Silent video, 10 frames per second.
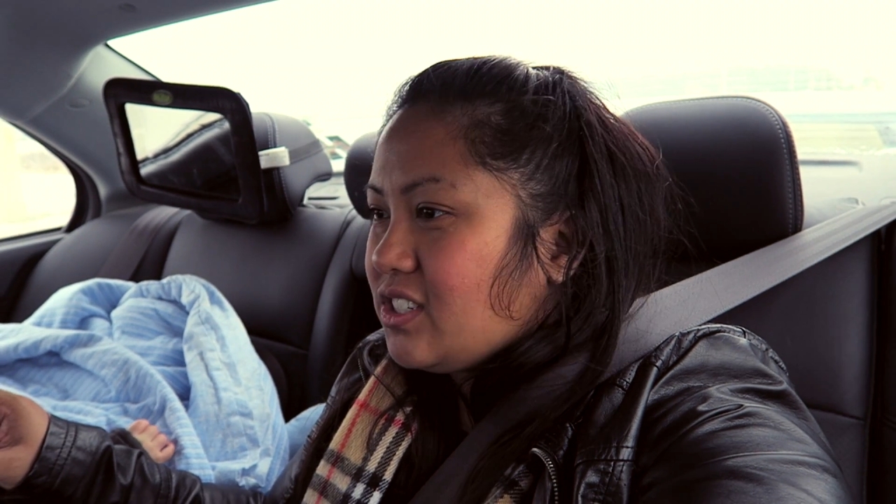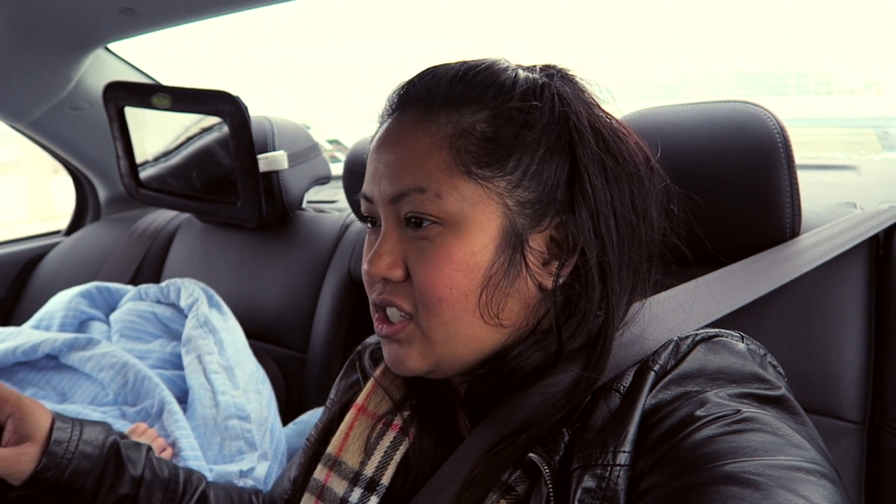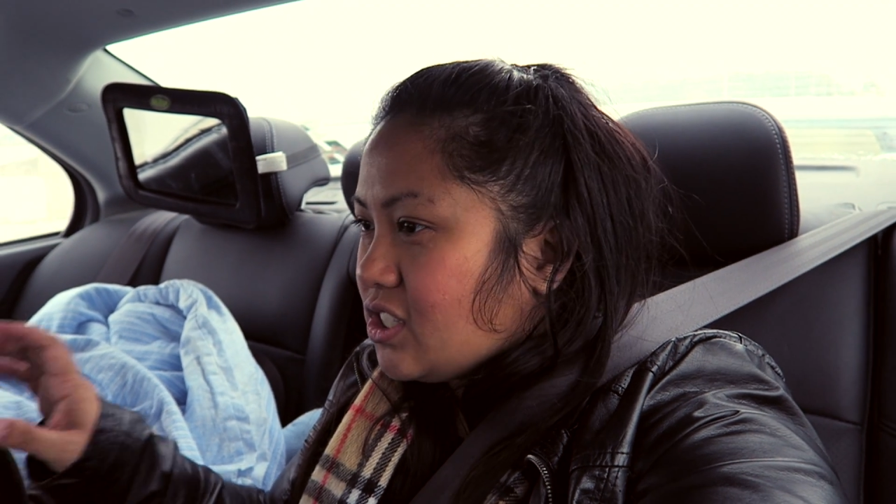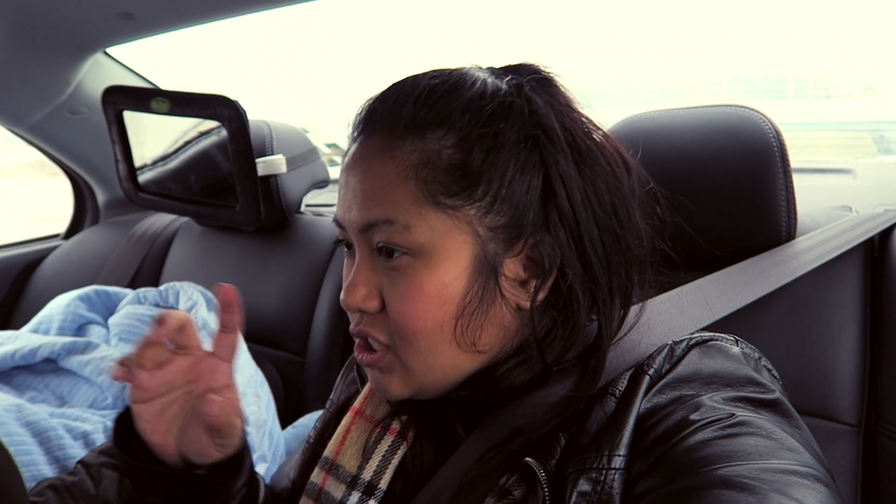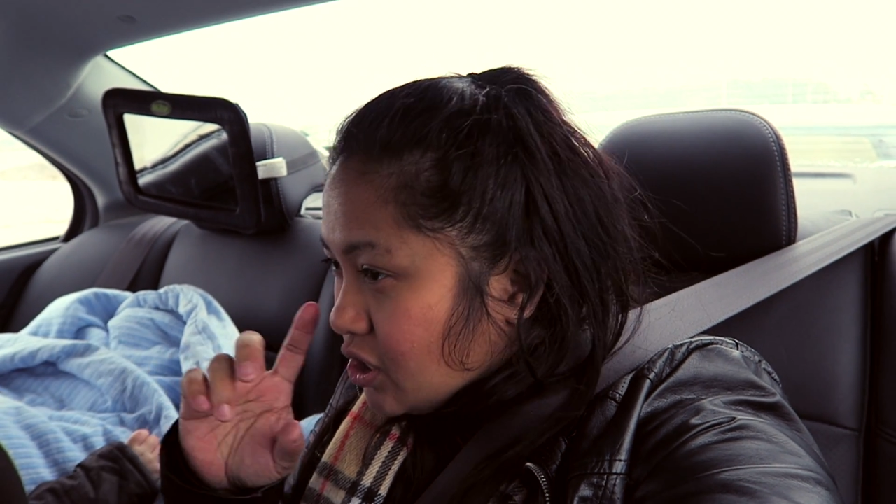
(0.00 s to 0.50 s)

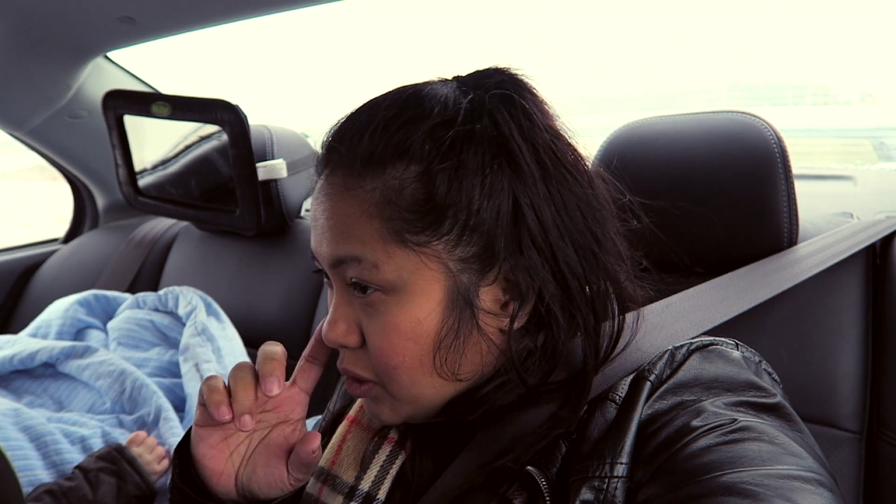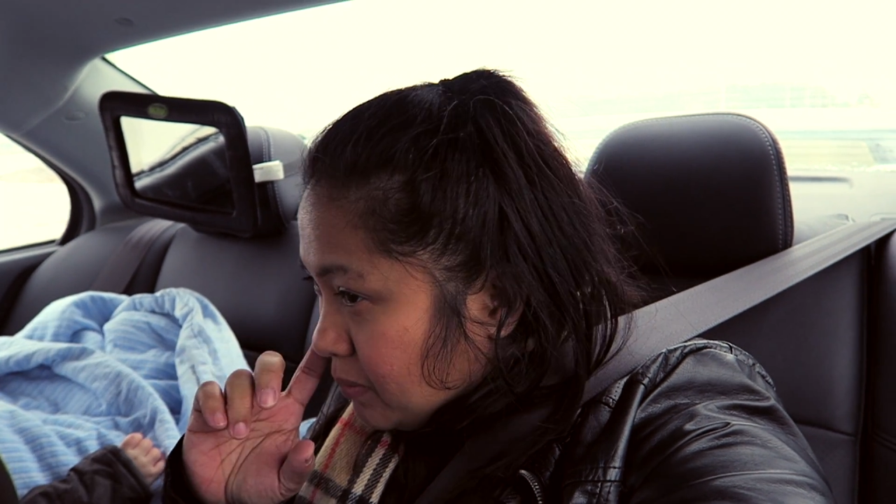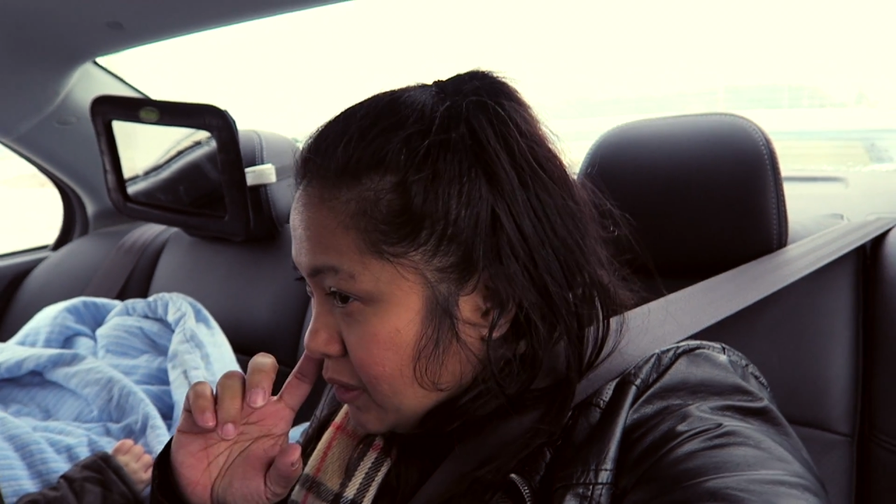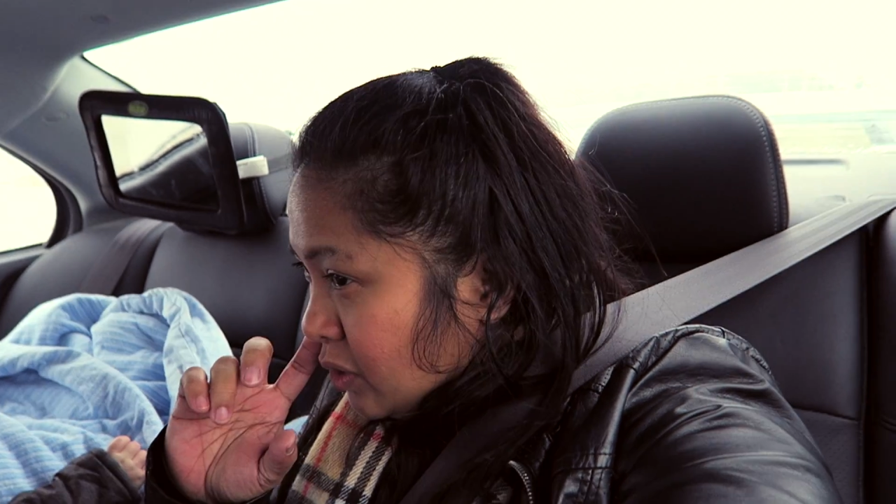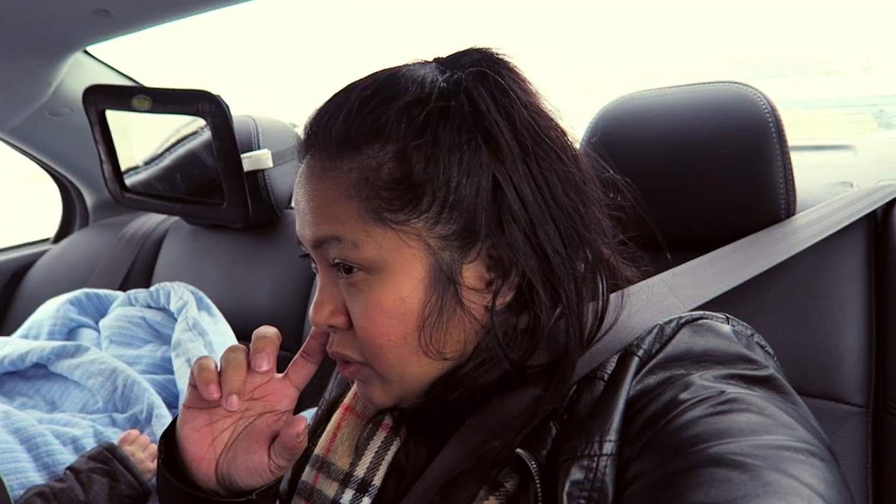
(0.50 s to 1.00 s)
just to show
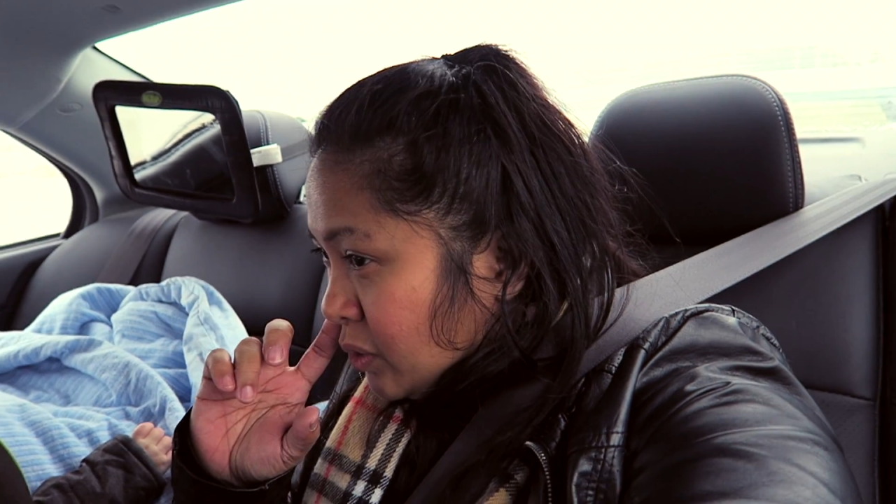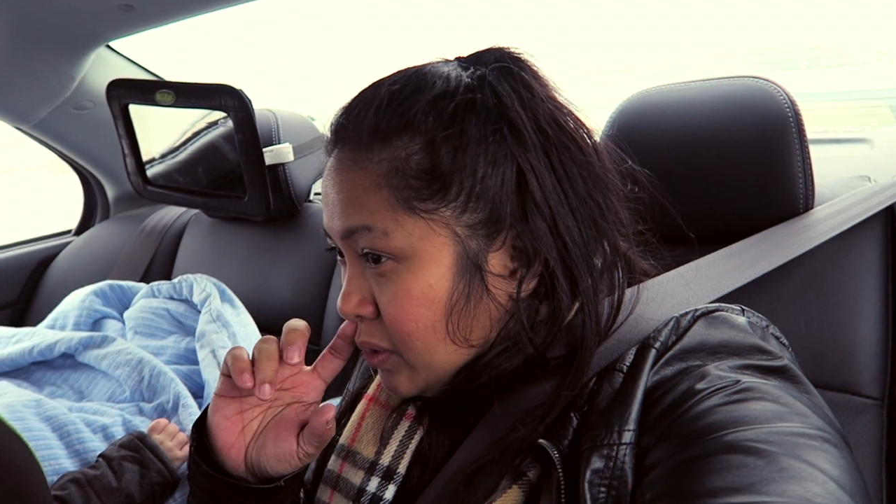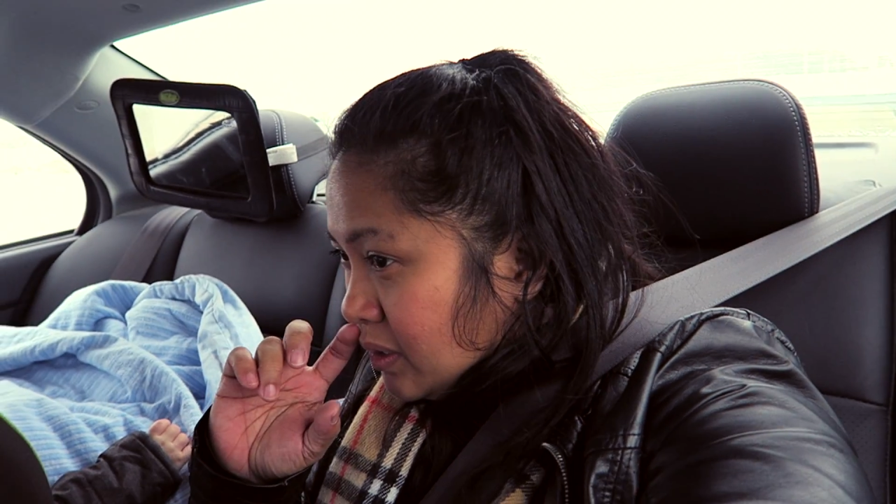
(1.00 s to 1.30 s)
me who